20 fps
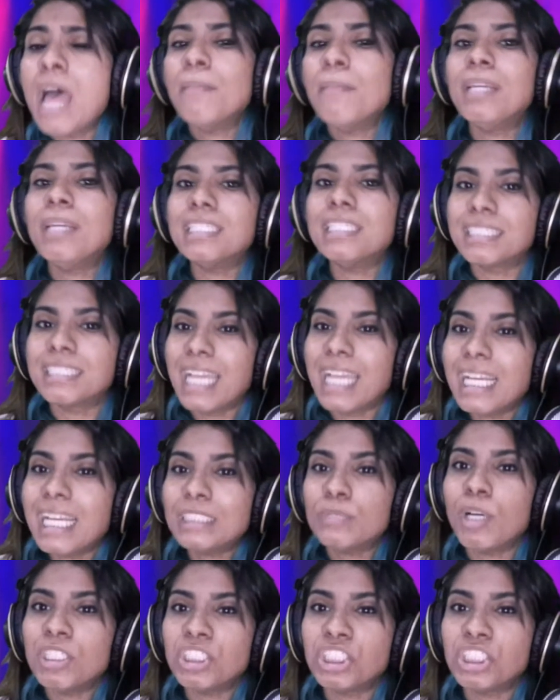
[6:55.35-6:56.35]
because guess
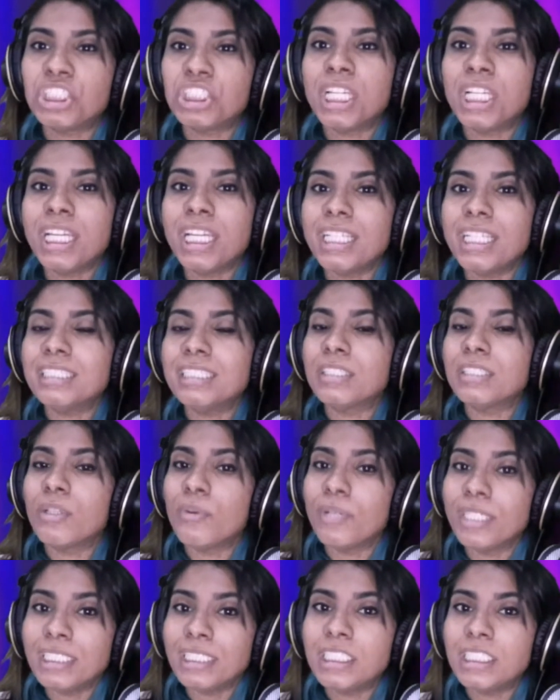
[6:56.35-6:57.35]
what? She is
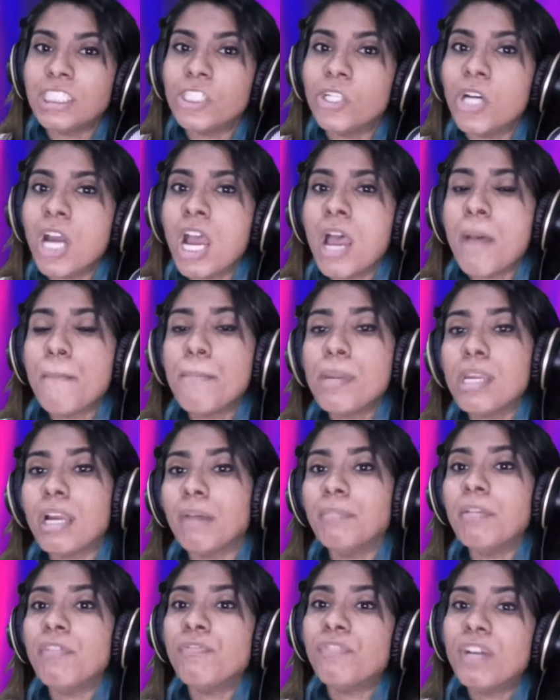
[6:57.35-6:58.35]
going to
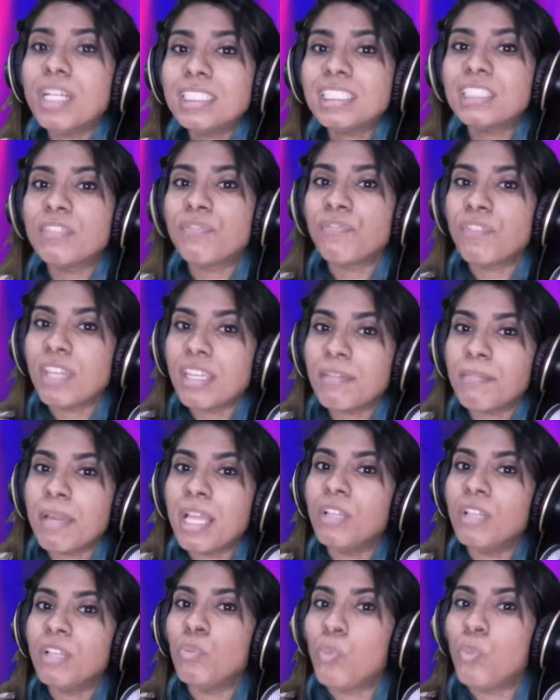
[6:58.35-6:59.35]
become the first
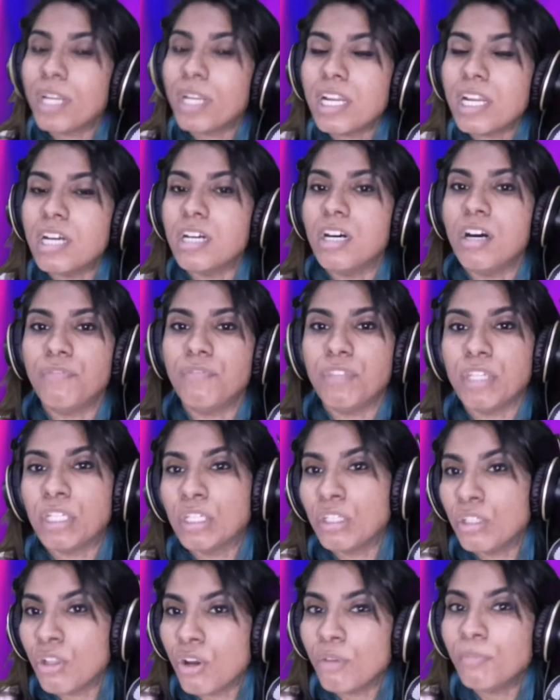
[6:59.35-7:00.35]
female winner of the
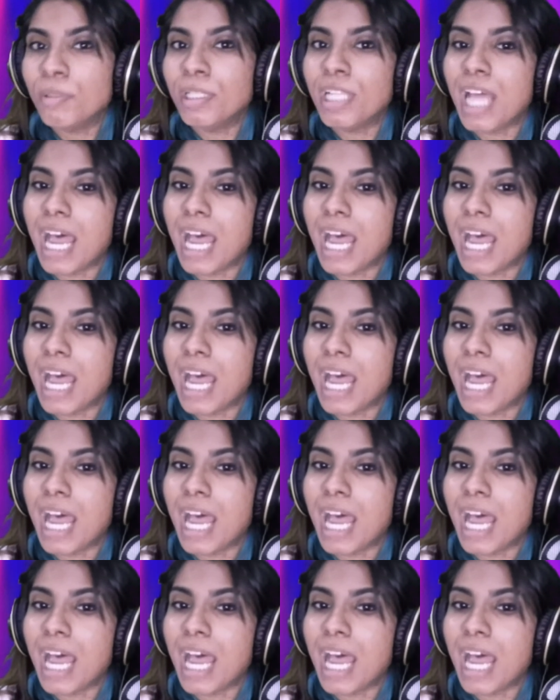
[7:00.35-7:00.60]
Global